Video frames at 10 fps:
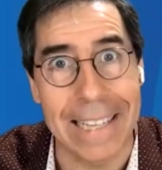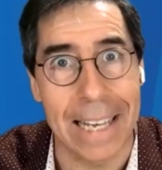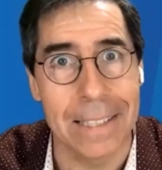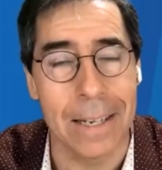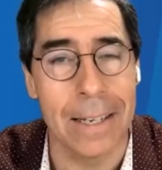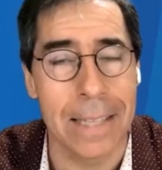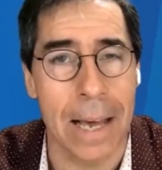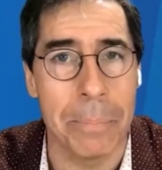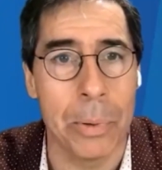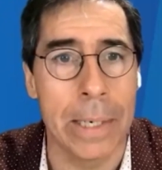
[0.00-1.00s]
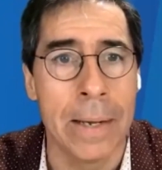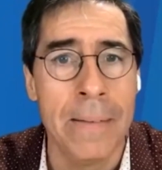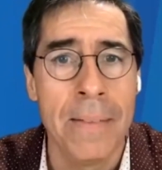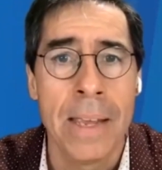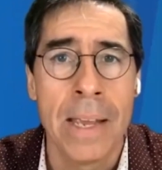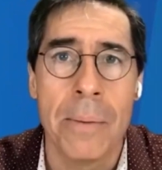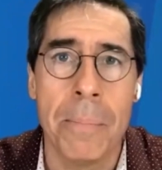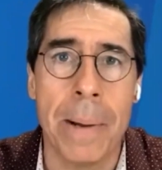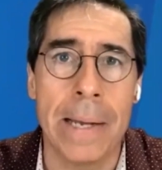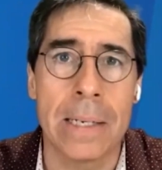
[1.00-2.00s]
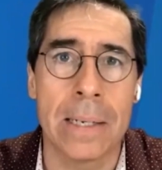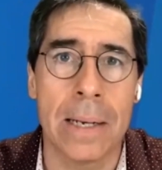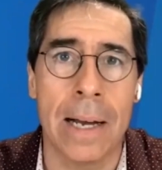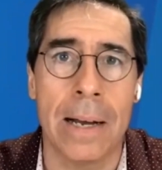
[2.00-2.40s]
at that point, but